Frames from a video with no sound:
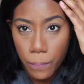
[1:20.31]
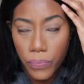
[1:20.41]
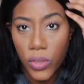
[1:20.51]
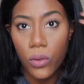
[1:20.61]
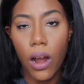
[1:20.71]

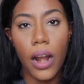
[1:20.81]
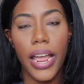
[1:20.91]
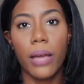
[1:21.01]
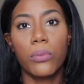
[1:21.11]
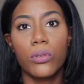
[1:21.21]
You are
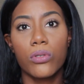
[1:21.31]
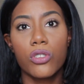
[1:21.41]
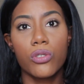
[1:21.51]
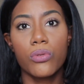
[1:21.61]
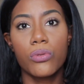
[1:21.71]
able
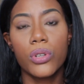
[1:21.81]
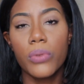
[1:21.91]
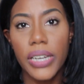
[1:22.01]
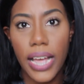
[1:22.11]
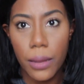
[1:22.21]
to
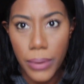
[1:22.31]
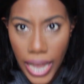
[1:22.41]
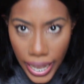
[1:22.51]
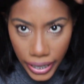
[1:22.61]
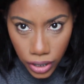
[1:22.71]
glue it down,
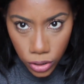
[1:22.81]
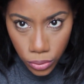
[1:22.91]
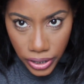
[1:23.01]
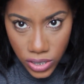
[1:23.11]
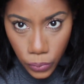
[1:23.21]
but I didn't
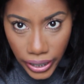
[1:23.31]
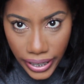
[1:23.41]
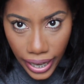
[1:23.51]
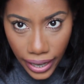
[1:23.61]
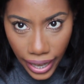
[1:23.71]
glue this
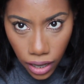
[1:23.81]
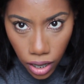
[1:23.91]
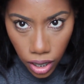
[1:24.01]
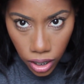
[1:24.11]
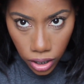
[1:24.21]
wig down at
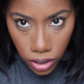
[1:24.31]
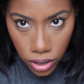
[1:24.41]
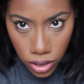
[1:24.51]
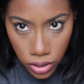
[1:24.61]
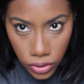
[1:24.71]
all.
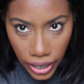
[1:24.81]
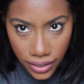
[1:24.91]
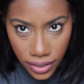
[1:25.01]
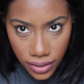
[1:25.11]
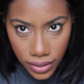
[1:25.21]
You
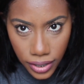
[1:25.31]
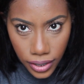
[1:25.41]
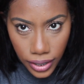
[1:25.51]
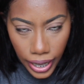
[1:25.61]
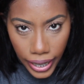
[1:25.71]
guys can
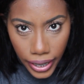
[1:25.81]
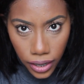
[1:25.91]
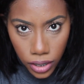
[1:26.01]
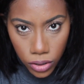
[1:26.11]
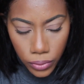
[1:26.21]
see I
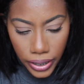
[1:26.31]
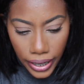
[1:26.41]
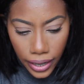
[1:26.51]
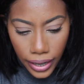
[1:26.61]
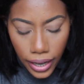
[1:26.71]
didn't glue it
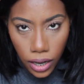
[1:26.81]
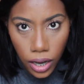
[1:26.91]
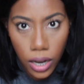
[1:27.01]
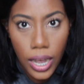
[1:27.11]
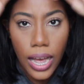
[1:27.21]
down at
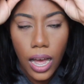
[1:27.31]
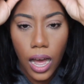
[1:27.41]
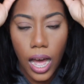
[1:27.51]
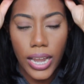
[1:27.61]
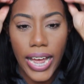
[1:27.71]
all.
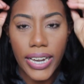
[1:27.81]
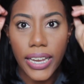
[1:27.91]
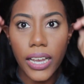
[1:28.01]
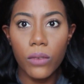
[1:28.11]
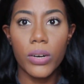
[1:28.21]
All I
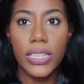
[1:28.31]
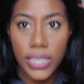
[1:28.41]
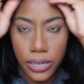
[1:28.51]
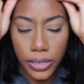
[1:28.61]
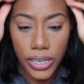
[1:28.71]
did
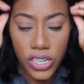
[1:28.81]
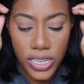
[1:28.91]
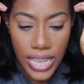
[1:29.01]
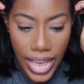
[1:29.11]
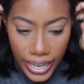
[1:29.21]
was literally
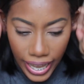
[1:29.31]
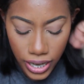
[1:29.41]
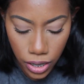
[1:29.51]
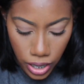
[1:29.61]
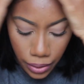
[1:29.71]
just add
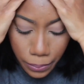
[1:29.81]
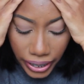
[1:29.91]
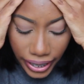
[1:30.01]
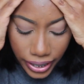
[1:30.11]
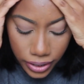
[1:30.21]
like a
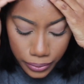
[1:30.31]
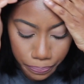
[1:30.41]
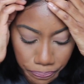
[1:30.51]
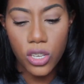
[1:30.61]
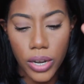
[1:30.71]
band
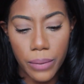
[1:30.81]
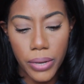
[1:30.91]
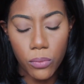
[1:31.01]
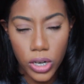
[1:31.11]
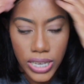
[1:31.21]
so it could
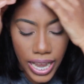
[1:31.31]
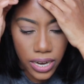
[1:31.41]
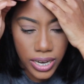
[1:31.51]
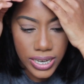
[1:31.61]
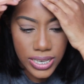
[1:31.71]
be more
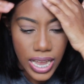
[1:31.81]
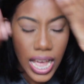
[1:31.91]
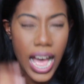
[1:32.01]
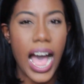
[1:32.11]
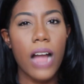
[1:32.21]
tighter, because
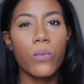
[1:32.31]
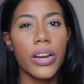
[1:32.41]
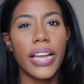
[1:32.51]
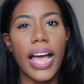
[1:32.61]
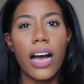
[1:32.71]
I
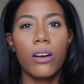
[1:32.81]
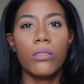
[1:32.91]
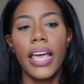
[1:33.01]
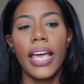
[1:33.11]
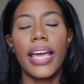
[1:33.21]
work
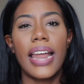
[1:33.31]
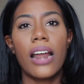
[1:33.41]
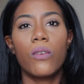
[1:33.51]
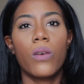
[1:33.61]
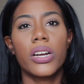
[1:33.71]
out and I
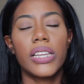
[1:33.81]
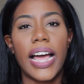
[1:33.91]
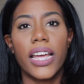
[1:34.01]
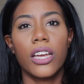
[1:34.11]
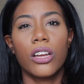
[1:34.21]
don't want to
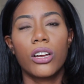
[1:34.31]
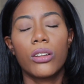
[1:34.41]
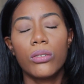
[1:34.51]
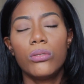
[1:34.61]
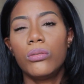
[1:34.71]
like
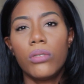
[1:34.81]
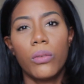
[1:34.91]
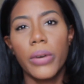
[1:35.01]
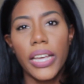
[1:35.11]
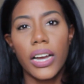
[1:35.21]
glue
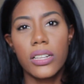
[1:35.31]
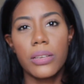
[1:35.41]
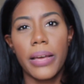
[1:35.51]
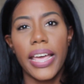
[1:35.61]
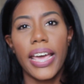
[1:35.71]
a wig
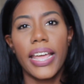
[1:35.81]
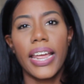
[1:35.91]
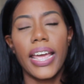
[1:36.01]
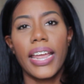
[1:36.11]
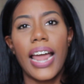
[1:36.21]
onto my
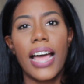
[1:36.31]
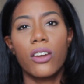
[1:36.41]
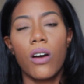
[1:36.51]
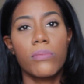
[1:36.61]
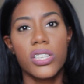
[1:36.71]
head and I
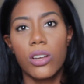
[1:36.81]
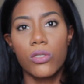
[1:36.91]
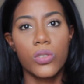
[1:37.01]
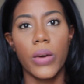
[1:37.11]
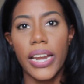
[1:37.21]
know I'm just
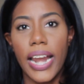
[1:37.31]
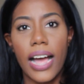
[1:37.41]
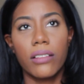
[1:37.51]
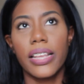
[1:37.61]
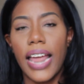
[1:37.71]
gonna sweat it
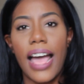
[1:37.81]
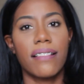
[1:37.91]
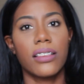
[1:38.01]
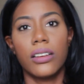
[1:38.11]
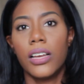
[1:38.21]
out. Then I
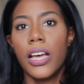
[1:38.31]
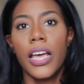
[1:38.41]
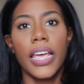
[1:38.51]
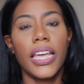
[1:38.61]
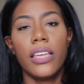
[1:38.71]
have to
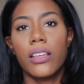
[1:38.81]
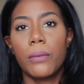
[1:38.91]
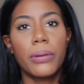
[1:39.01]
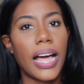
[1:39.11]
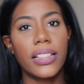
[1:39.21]
either
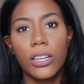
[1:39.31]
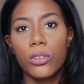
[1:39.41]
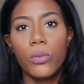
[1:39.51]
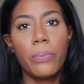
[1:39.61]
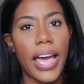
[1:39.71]
apply the
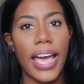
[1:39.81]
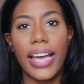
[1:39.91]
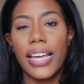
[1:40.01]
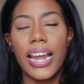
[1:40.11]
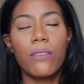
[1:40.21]
glue
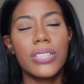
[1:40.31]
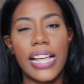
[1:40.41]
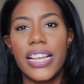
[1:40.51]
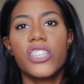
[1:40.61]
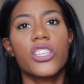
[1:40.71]
back, and I was
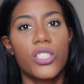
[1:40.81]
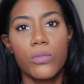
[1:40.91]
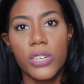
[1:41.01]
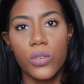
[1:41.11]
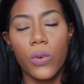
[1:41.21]
like, that's just
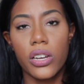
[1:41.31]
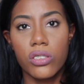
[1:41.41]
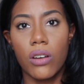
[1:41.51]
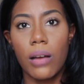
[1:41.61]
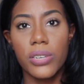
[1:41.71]
too much work.
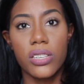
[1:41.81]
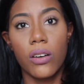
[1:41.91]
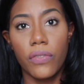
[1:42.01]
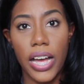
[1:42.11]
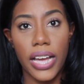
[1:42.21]
So I'm just
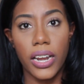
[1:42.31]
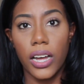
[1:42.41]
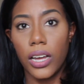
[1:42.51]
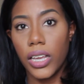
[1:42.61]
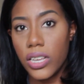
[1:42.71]
gonna find
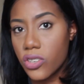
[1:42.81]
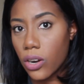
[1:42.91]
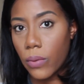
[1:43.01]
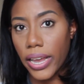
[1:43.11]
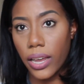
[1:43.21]
an
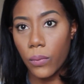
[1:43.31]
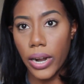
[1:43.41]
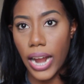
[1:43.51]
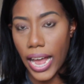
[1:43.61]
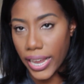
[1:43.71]
easier way
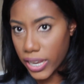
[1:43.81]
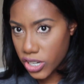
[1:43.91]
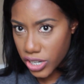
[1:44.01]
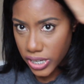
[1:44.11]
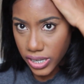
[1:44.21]
where I can
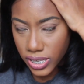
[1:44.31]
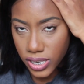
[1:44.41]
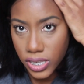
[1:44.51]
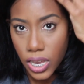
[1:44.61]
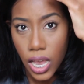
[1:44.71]

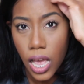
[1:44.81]
just